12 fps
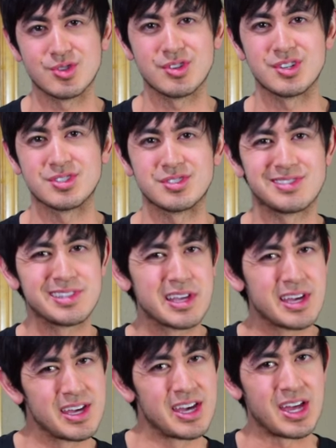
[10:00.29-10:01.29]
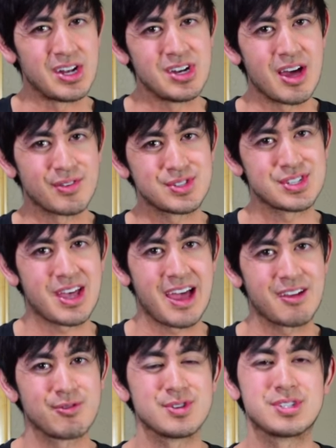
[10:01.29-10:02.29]
there's enough
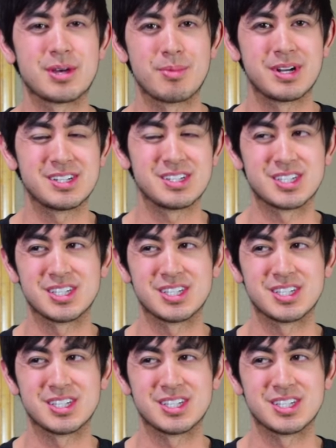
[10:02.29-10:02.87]
sign for somebody to